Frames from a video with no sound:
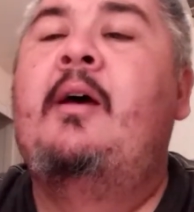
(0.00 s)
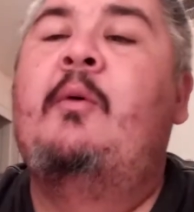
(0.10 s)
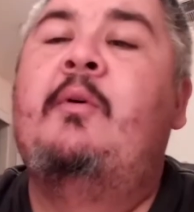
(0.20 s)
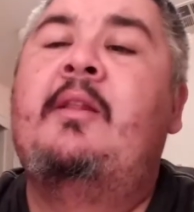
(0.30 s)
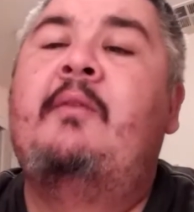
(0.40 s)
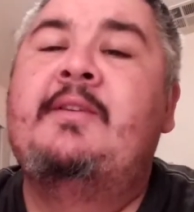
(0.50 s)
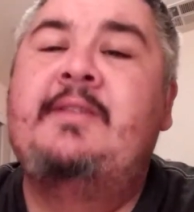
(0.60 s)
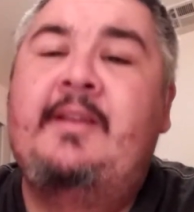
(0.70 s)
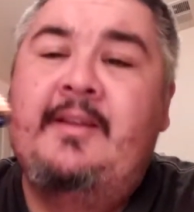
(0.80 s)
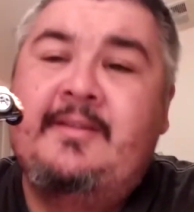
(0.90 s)
I would love to
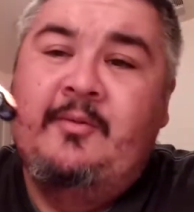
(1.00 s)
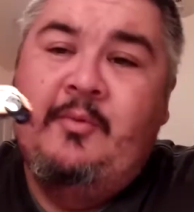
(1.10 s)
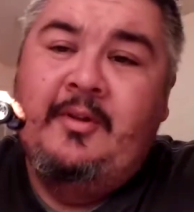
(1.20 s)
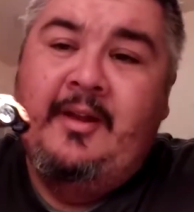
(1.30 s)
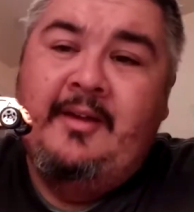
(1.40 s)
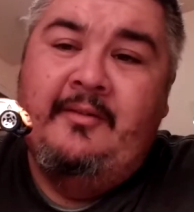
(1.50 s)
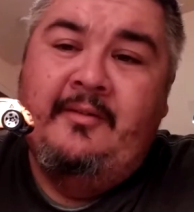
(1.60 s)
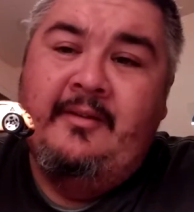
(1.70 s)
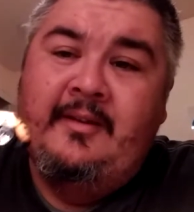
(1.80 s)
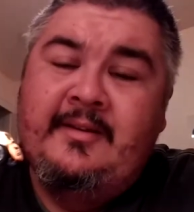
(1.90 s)
see this in real life.
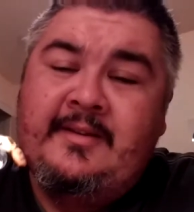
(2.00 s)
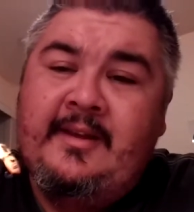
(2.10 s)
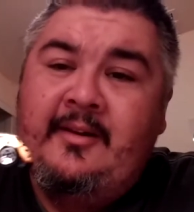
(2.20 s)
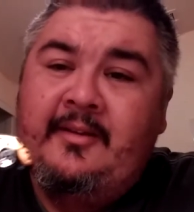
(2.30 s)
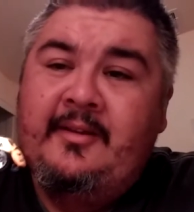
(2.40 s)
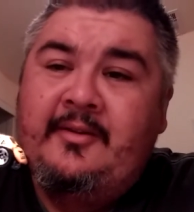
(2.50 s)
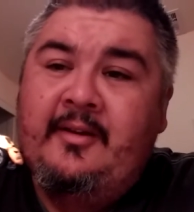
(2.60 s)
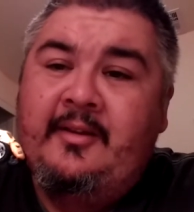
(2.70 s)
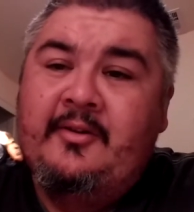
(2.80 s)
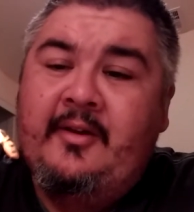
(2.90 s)
See it on
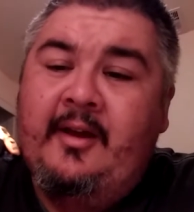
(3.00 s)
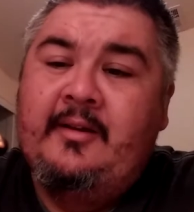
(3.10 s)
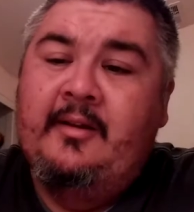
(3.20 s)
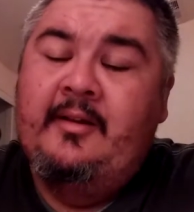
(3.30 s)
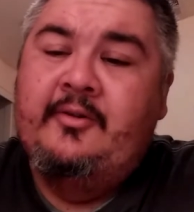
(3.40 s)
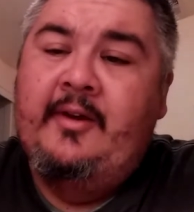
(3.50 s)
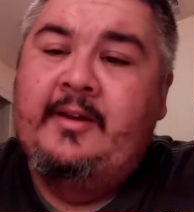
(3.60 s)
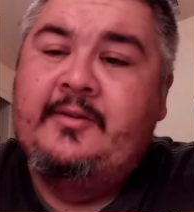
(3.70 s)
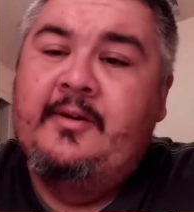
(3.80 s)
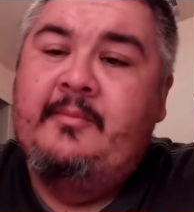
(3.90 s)
the
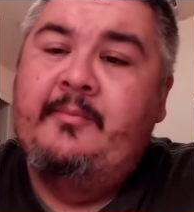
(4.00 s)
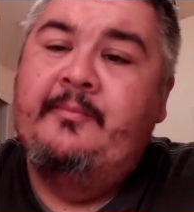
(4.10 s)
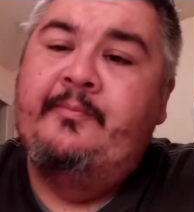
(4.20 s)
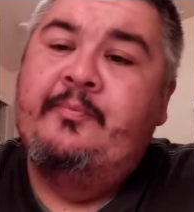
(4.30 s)
drag strip.